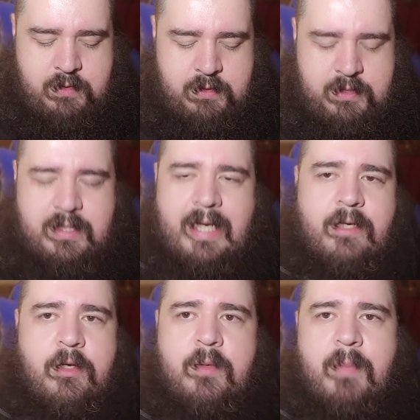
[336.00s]

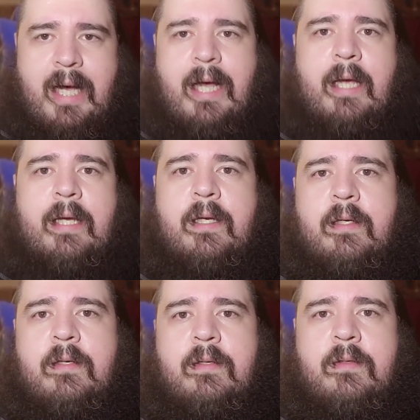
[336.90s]
said goodbye
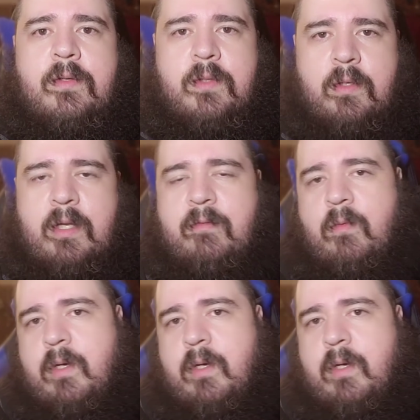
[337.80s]
to their loved